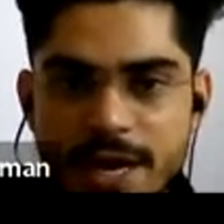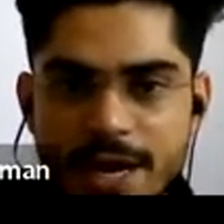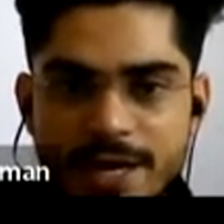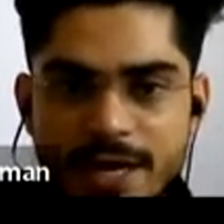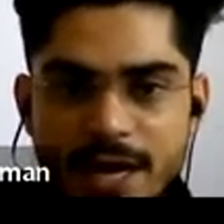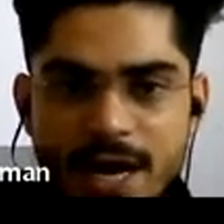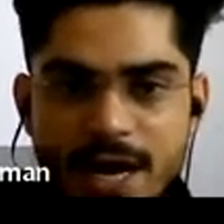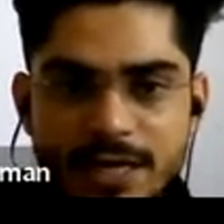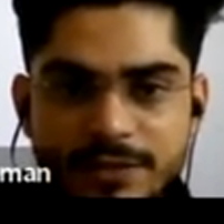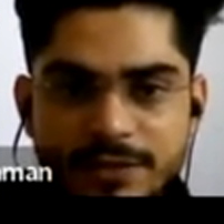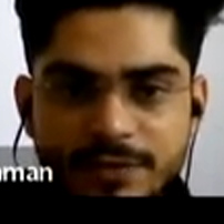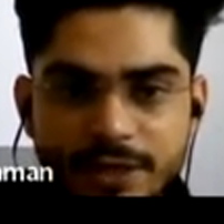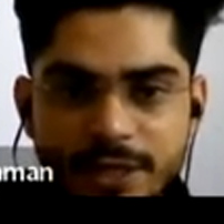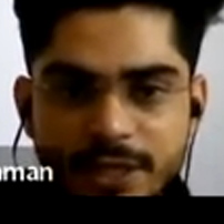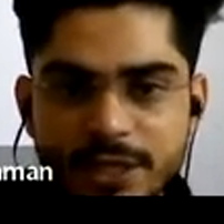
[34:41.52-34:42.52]
and
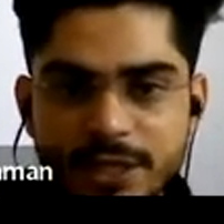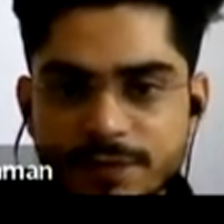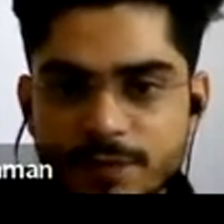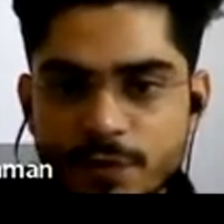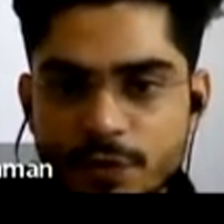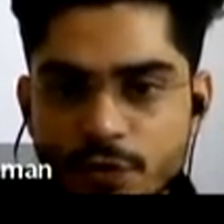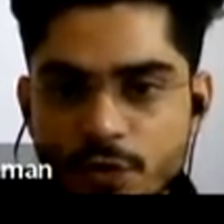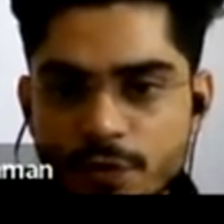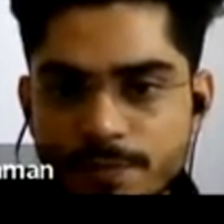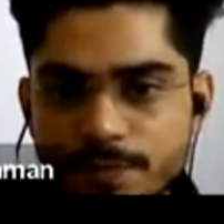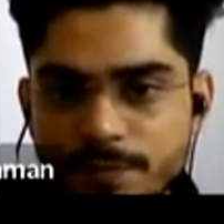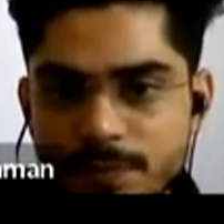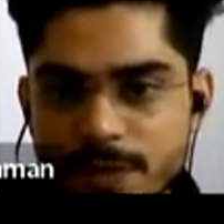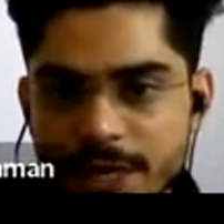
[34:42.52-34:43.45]
R3 is 4 ohm